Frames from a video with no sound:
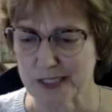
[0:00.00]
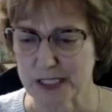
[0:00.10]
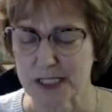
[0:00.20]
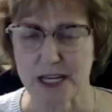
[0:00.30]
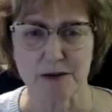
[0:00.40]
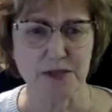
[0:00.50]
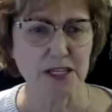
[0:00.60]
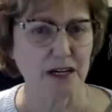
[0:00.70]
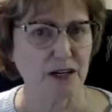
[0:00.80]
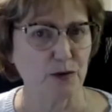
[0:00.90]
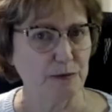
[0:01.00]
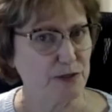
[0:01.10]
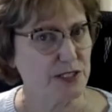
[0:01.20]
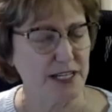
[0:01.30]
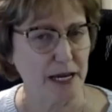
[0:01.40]
some young
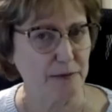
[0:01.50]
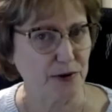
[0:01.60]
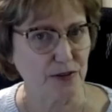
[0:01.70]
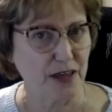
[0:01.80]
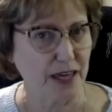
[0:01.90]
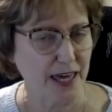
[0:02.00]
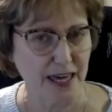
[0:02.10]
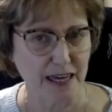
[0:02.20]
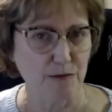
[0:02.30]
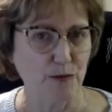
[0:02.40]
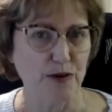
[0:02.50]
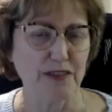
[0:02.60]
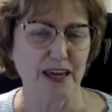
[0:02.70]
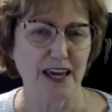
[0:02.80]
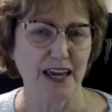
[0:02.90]
whippersnapper that came with
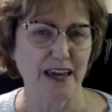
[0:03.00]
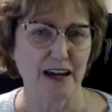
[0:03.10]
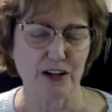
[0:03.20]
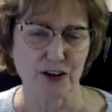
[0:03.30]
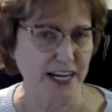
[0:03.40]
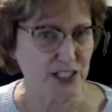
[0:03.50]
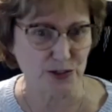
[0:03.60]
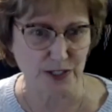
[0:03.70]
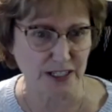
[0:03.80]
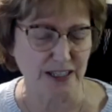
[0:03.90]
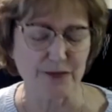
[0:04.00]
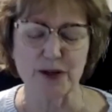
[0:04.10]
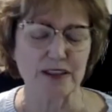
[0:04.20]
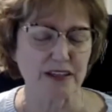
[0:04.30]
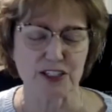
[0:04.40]
a
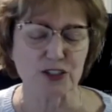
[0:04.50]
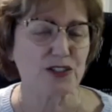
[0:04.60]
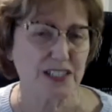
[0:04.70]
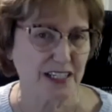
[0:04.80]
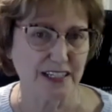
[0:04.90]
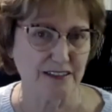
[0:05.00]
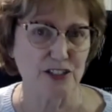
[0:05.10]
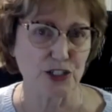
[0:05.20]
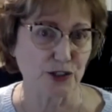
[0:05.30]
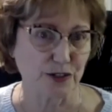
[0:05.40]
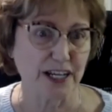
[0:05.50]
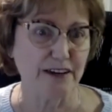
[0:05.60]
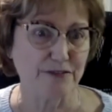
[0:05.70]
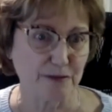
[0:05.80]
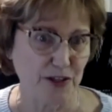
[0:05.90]
nursing degree
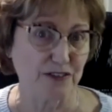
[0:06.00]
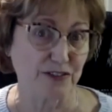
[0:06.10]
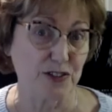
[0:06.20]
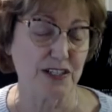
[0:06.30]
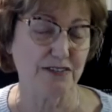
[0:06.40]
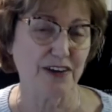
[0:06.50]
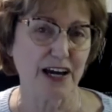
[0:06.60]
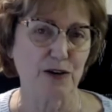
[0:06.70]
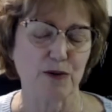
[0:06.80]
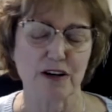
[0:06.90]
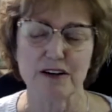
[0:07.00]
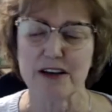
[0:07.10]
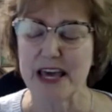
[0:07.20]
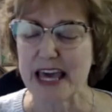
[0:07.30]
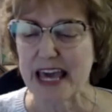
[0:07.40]
from the University of Iowa.
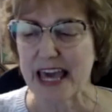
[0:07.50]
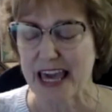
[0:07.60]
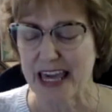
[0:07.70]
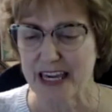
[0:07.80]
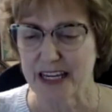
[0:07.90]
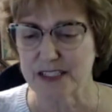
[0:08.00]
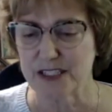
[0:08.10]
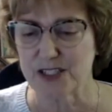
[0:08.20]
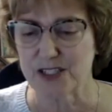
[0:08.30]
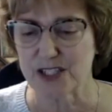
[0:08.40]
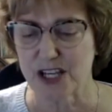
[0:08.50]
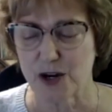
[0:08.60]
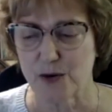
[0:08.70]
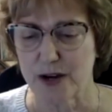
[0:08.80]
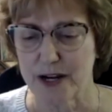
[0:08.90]
And
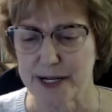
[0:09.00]
so